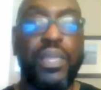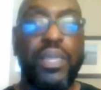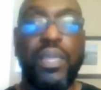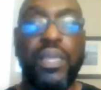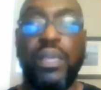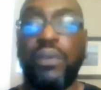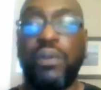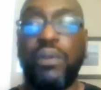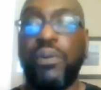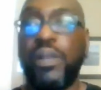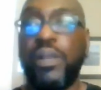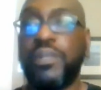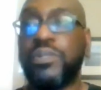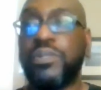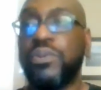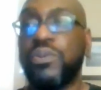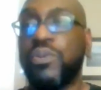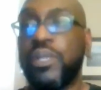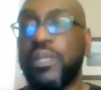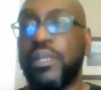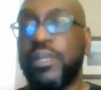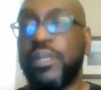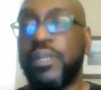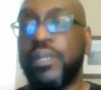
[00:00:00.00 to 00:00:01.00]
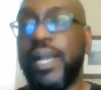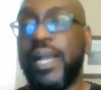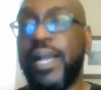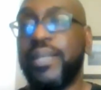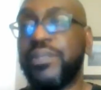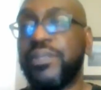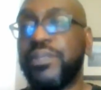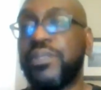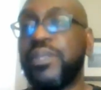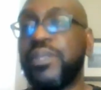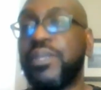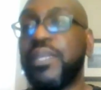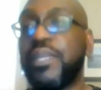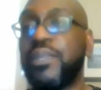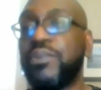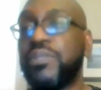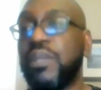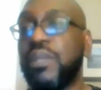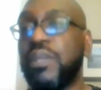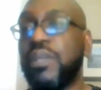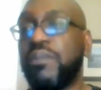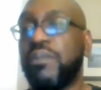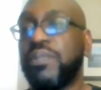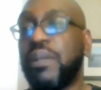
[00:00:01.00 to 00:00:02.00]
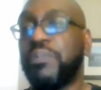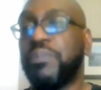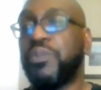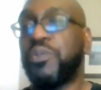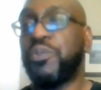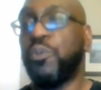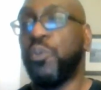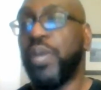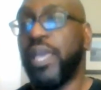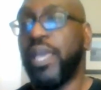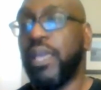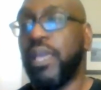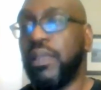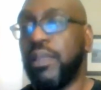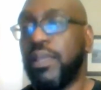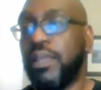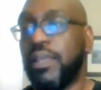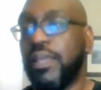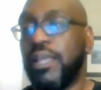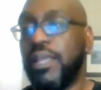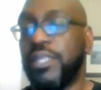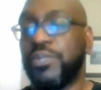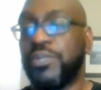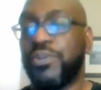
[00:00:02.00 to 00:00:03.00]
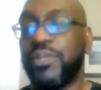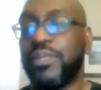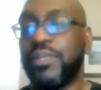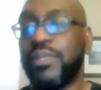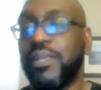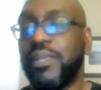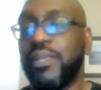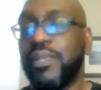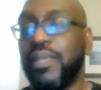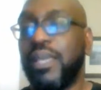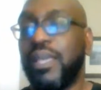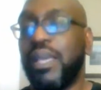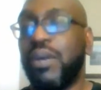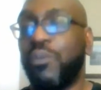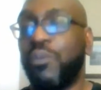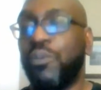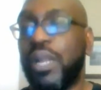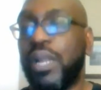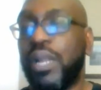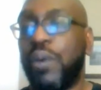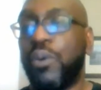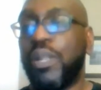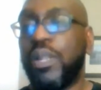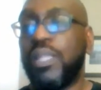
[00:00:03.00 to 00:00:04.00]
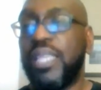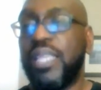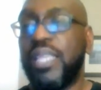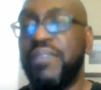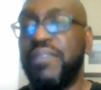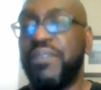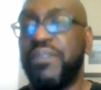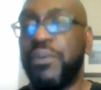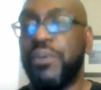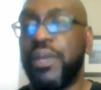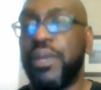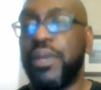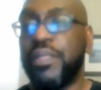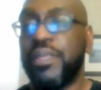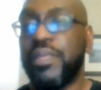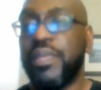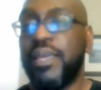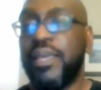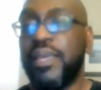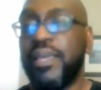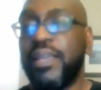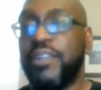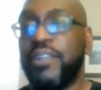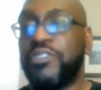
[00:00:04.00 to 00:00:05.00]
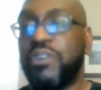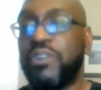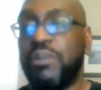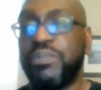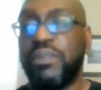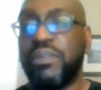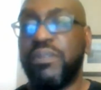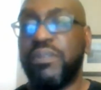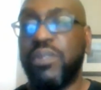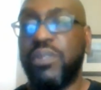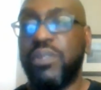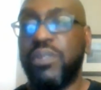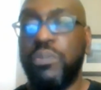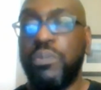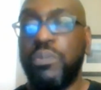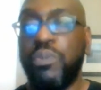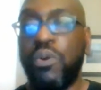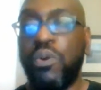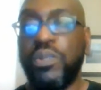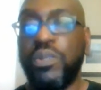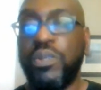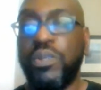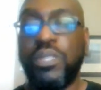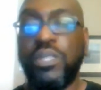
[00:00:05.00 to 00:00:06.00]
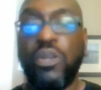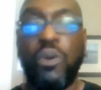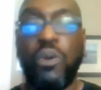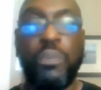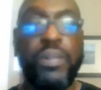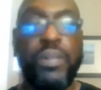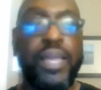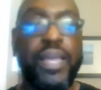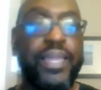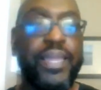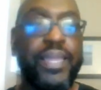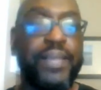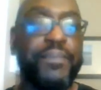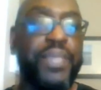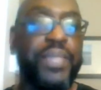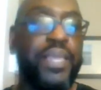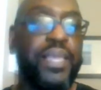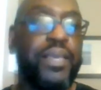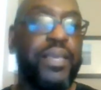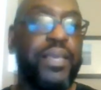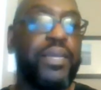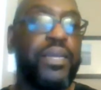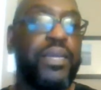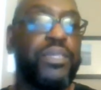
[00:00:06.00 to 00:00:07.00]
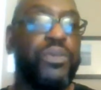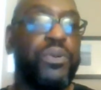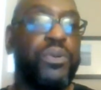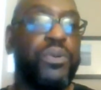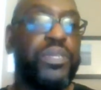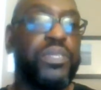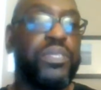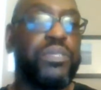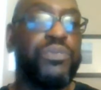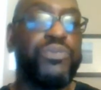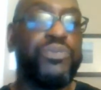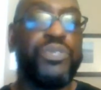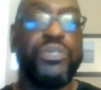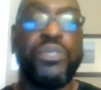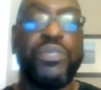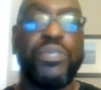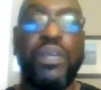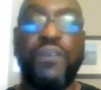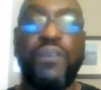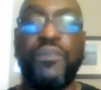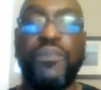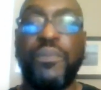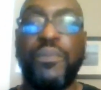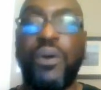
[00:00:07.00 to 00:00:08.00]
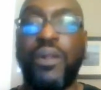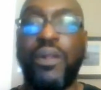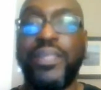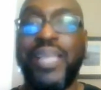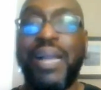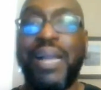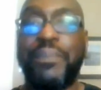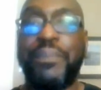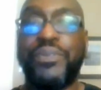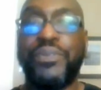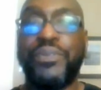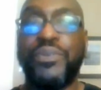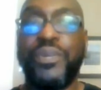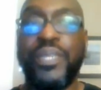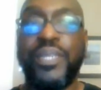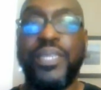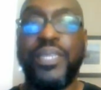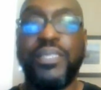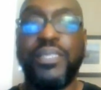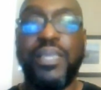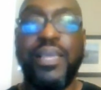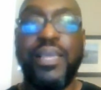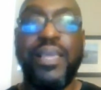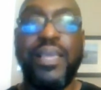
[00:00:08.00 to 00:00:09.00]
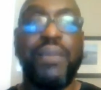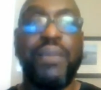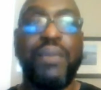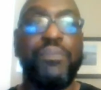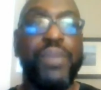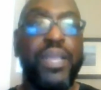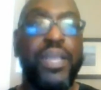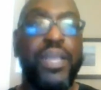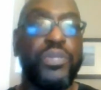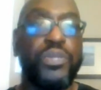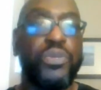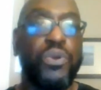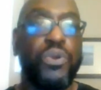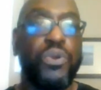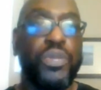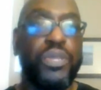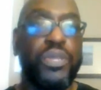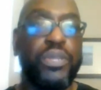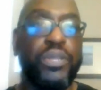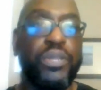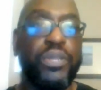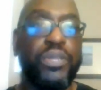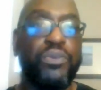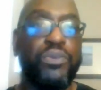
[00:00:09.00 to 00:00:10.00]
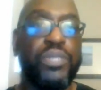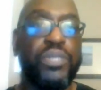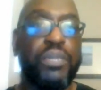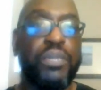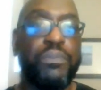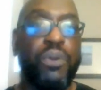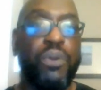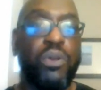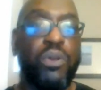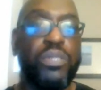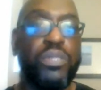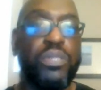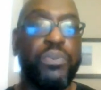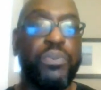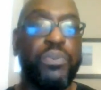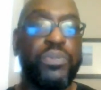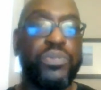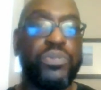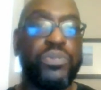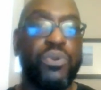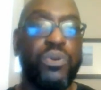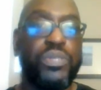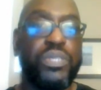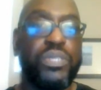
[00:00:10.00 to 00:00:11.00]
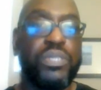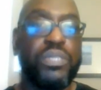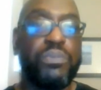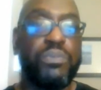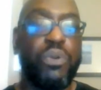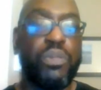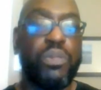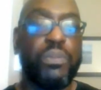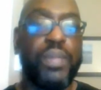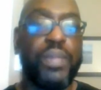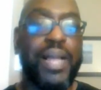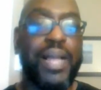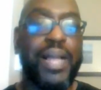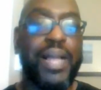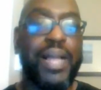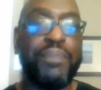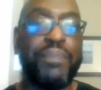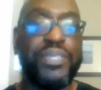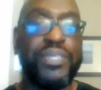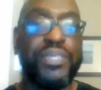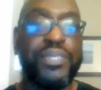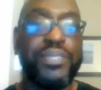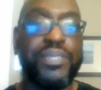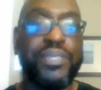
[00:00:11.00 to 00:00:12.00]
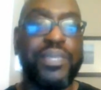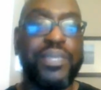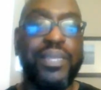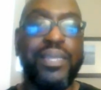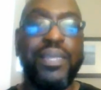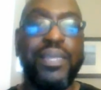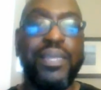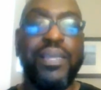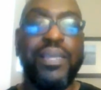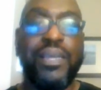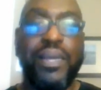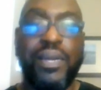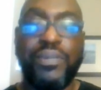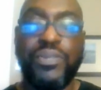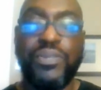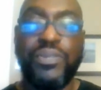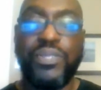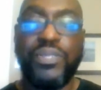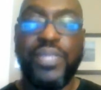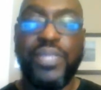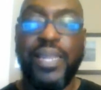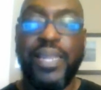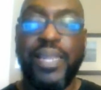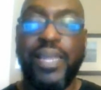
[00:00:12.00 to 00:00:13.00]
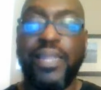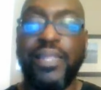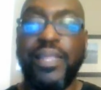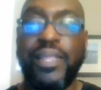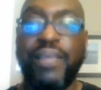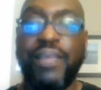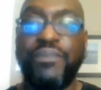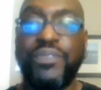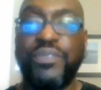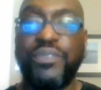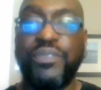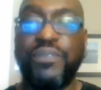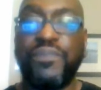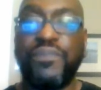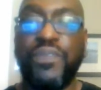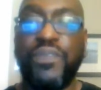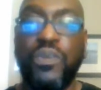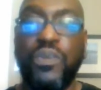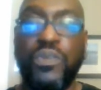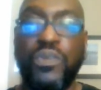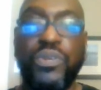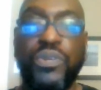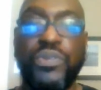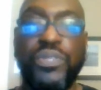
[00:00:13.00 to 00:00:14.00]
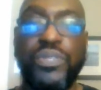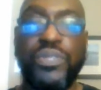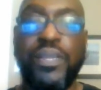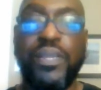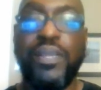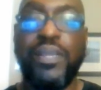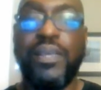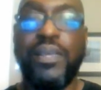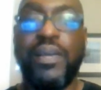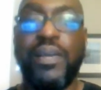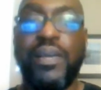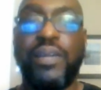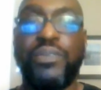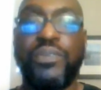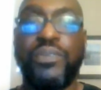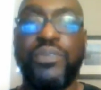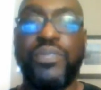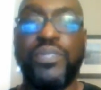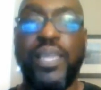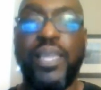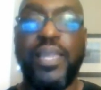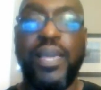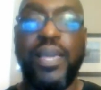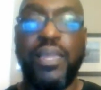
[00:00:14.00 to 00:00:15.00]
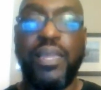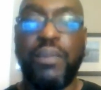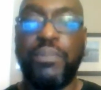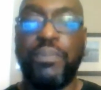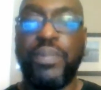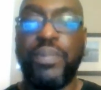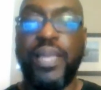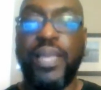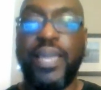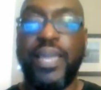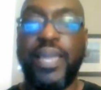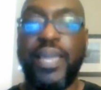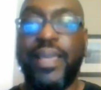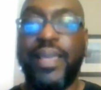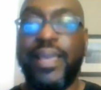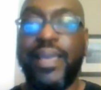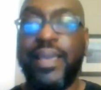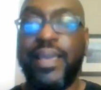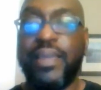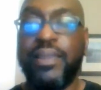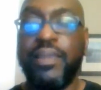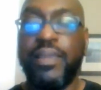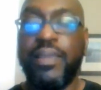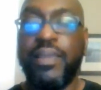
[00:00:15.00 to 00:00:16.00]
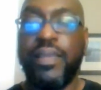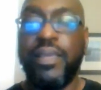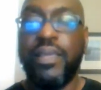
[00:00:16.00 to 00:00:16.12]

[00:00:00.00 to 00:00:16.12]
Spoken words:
All right, so guys, set yourselves up to win is what I want to leave you with in terms of load boards and load planning. Don't exclude yourself from all the opportunities. Make sure you're using multiple sources, multiple options. Understand how to leverage your filters. Understand how to plan ahead.